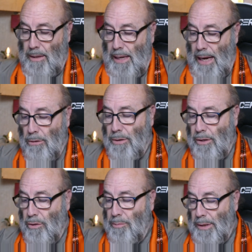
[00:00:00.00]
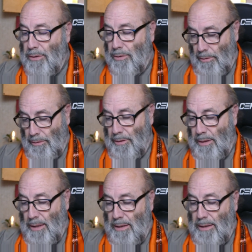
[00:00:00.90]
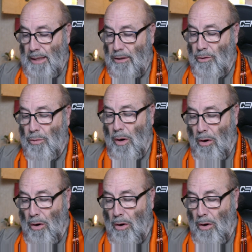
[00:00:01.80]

How can you be certain that you